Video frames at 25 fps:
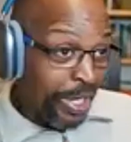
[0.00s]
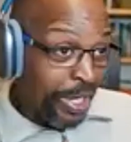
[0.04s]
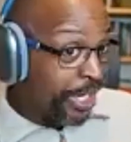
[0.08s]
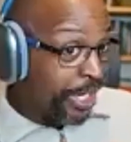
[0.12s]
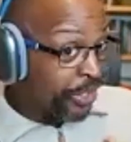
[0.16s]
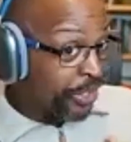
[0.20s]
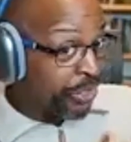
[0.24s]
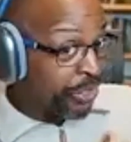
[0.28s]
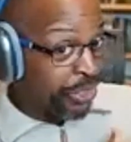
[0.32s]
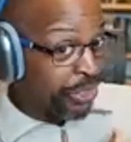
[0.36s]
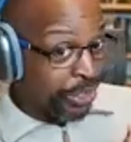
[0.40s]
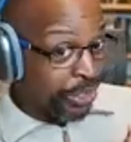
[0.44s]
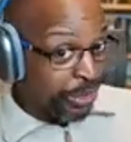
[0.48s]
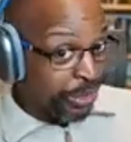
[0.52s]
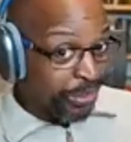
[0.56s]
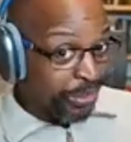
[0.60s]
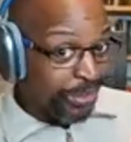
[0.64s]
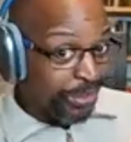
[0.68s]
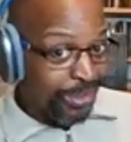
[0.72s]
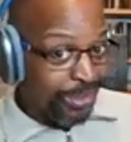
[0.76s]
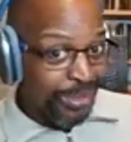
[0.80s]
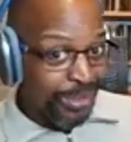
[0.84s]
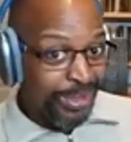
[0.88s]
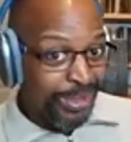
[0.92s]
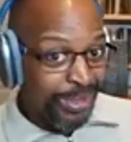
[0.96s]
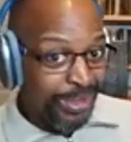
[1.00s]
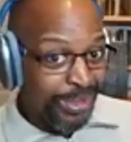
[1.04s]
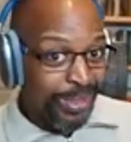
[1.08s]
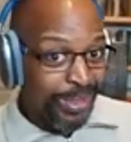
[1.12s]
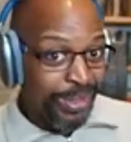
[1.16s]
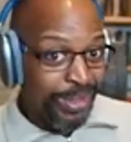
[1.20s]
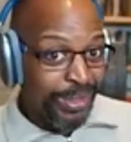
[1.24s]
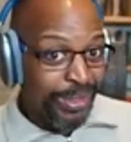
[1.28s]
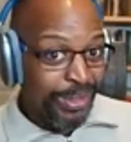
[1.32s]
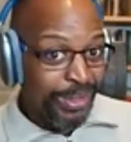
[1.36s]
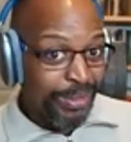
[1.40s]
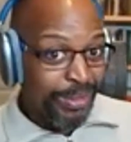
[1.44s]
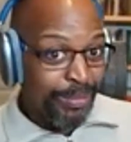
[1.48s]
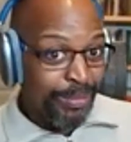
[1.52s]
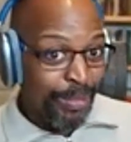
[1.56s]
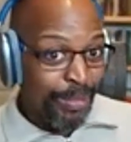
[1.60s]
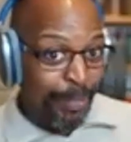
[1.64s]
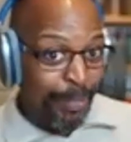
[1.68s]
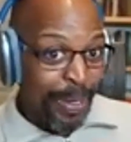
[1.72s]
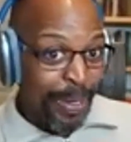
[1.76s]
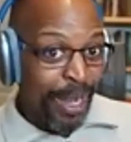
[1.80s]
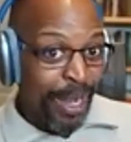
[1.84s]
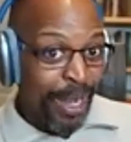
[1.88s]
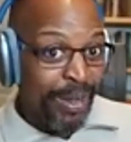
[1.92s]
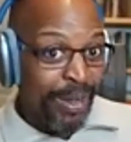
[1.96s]
Greek and Jew,
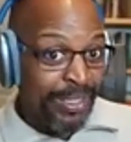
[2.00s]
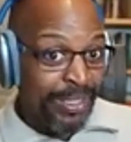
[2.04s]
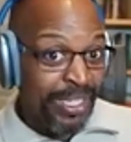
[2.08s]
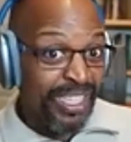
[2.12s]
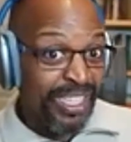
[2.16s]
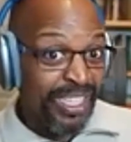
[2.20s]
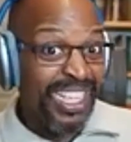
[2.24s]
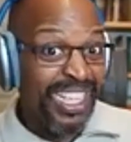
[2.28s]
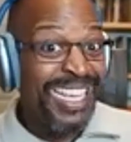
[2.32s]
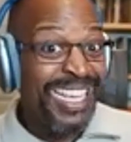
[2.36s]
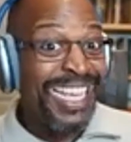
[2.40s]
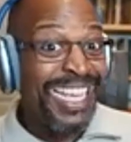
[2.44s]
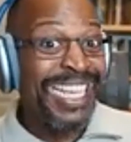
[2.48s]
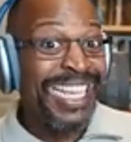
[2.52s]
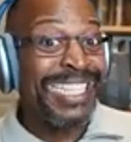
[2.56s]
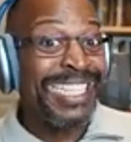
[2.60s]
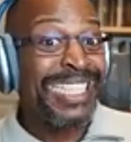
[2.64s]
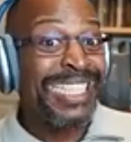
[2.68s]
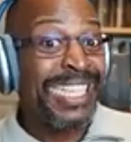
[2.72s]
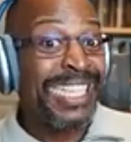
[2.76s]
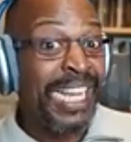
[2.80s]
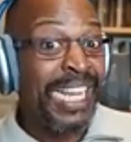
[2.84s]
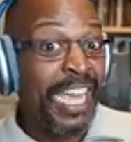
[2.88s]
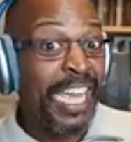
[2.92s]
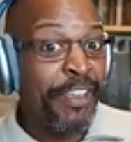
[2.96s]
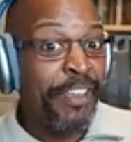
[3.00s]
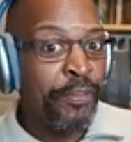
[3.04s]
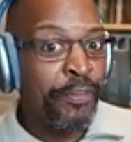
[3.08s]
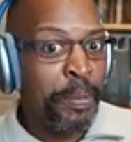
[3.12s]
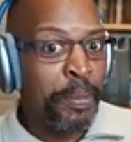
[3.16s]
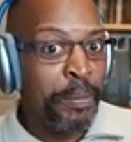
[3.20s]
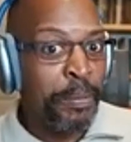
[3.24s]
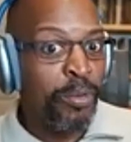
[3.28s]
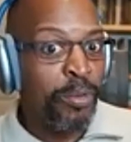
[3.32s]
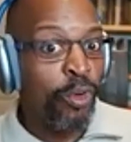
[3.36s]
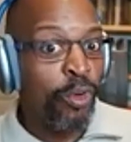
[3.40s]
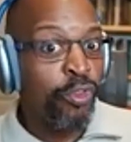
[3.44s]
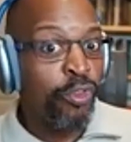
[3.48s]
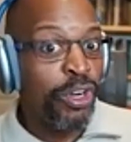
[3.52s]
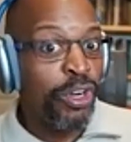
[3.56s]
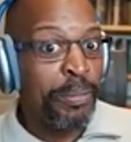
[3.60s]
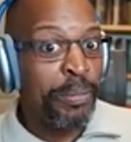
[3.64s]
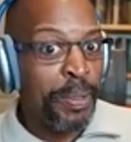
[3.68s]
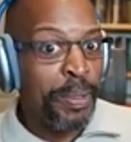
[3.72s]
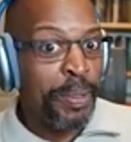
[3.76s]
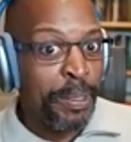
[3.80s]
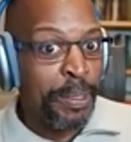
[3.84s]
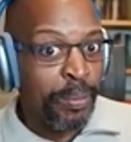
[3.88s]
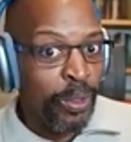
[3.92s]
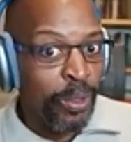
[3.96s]
barbarians, enslaved people,
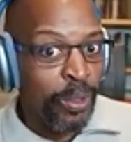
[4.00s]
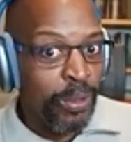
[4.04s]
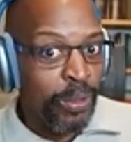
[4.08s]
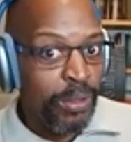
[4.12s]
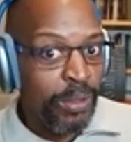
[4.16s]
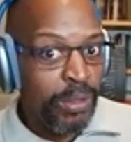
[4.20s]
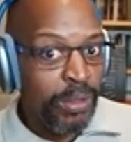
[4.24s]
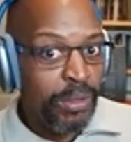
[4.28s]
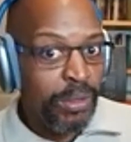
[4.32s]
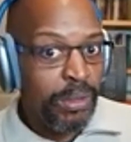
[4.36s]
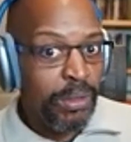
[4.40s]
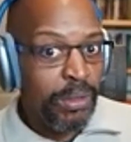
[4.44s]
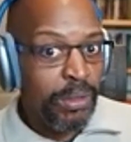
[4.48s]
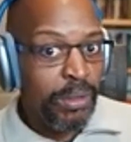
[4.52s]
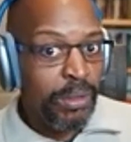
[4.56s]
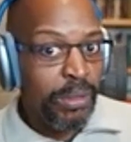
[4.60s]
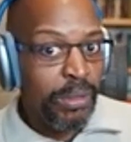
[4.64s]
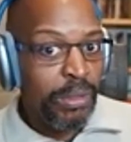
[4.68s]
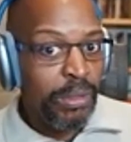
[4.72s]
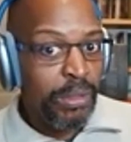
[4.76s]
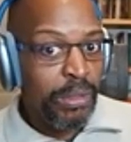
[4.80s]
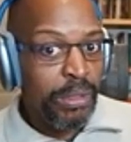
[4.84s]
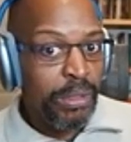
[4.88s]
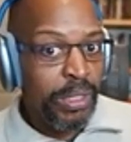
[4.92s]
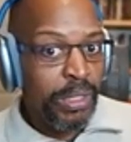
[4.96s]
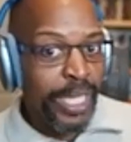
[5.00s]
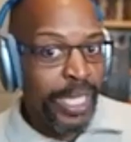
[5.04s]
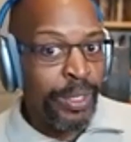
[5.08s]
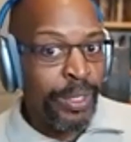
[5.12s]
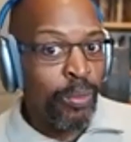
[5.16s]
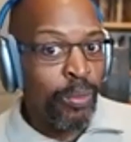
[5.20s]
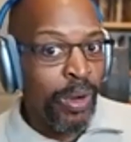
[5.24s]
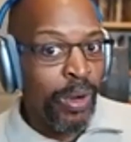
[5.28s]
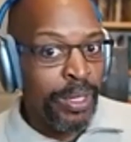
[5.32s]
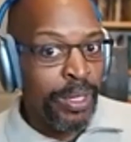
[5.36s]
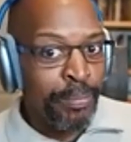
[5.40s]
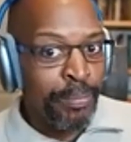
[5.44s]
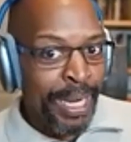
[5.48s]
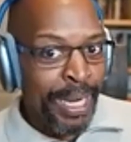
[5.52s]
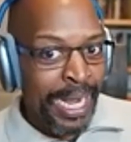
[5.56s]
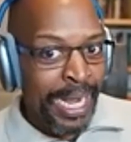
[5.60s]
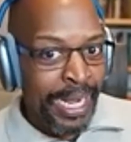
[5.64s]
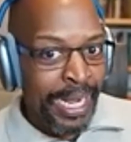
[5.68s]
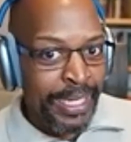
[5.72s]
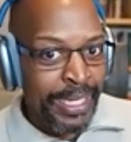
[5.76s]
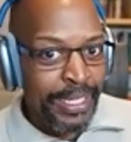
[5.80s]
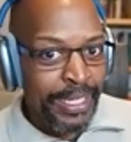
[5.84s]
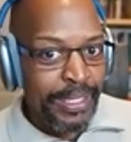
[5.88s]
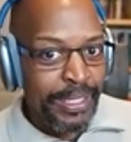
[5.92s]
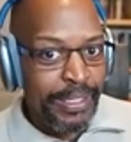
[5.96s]
free people in one
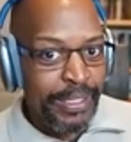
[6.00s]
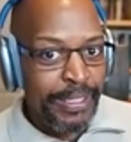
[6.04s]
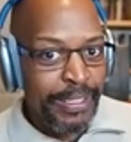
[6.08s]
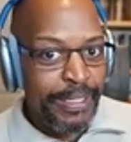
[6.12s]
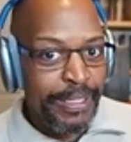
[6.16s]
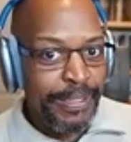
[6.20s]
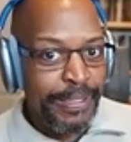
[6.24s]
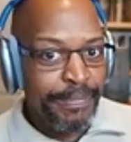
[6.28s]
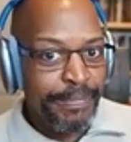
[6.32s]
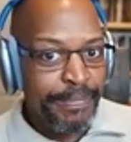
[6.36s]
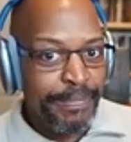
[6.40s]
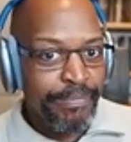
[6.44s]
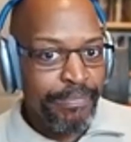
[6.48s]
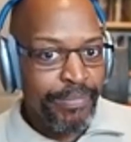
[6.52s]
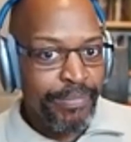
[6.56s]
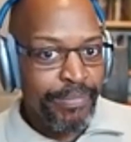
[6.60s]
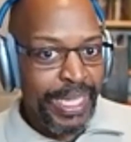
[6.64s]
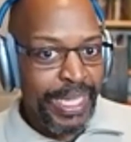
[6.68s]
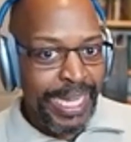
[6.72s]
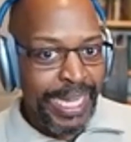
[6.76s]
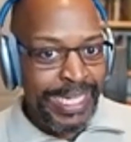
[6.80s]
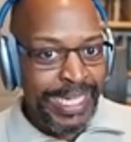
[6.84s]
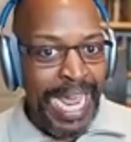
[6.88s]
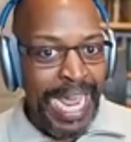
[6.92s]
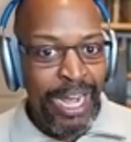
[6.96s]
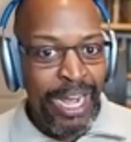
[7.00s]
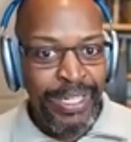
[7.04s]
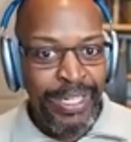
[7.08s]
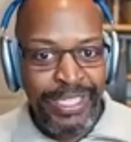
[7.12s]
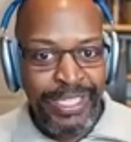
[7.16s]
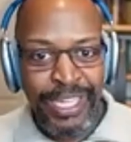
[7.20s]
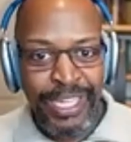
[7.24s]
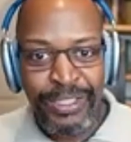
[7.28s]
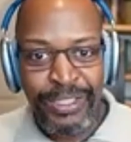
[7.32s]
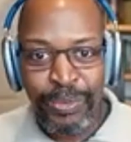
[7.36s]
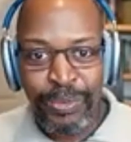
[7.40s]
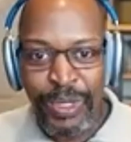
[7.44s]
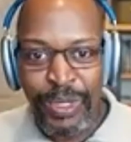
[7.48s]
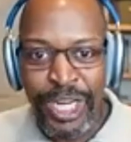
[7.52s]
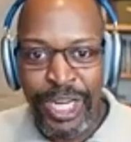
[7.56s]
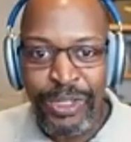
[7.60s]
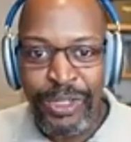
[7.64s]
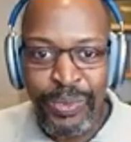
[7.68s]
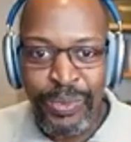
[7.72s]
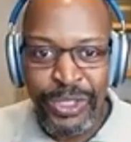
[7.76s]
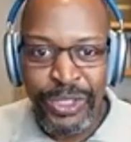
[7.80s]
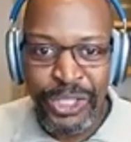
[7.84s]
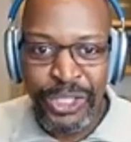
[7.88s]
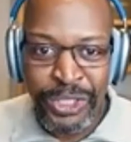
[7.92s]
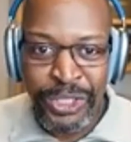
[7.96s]
body. And now he says,
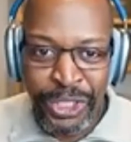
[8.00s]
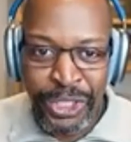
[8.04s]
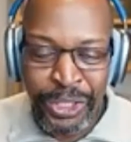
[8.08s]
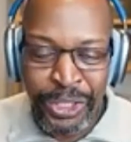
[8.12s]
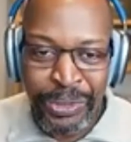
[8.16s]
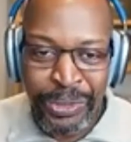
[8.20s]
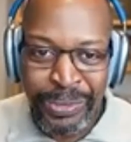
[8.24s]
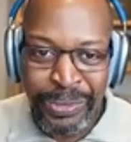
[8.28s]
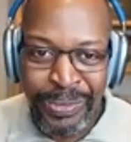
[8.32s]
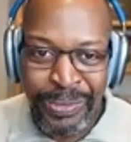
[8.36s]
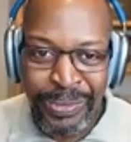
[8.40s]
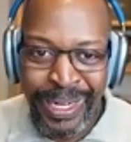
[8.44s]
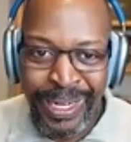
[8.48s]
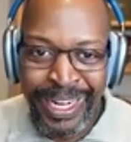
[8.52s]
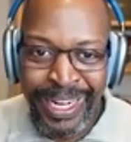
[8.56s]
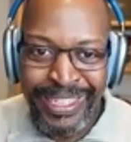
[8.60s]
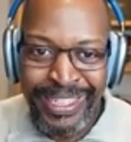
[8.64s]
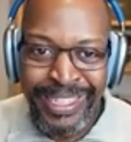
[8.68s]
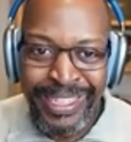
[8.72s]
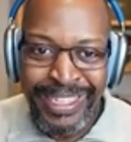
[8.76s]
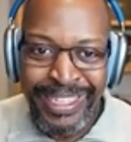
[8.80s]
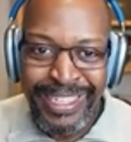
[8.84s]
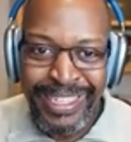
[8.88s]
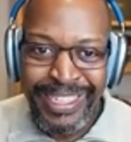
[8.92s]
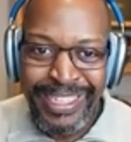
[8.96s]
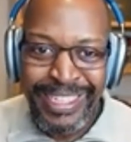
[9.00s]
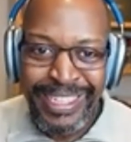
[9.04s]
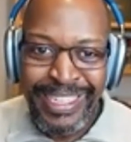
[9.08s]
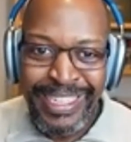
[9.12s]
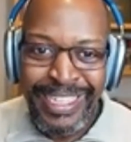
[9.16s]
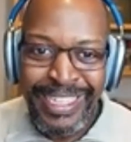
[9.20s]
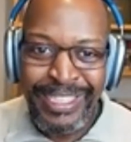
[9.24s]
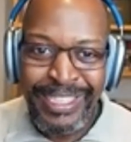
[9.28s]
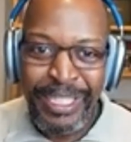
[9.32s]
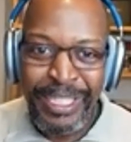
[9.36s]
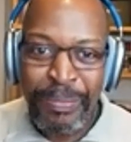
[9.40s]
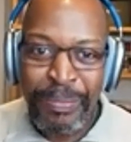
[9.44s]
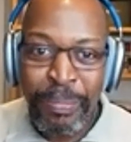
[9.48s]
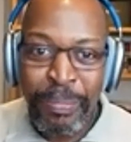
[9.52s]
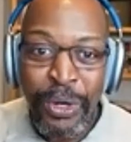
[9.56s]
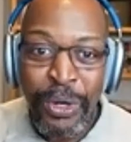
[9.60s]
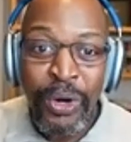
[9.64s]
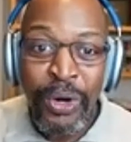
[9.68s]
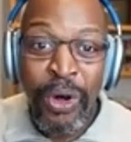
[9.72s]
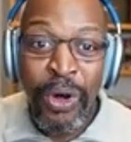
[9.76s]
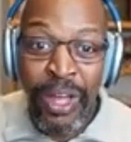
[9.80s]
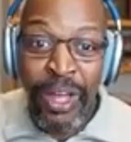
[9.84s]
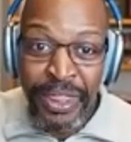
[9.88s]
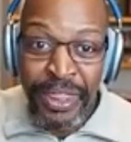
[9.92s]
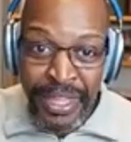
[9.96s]
here's what you do, right? He says,
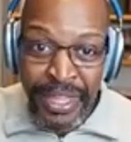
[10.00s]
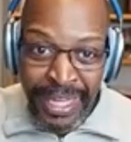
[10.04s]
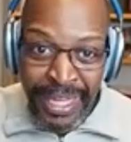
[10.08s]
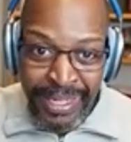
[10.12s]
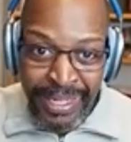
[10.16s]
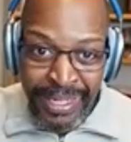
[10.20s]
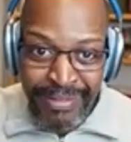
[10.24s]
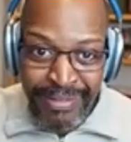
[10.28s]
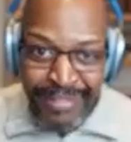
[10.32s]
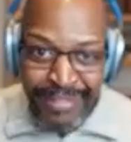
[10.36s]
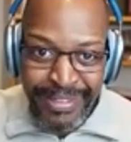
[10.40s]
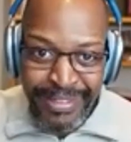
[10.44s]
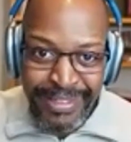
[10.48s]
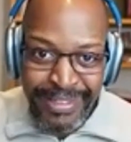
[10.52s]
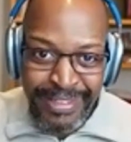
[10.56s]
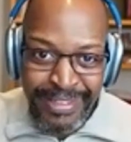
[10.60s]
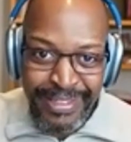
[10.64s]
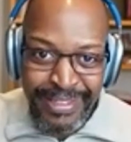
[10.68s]
put on then,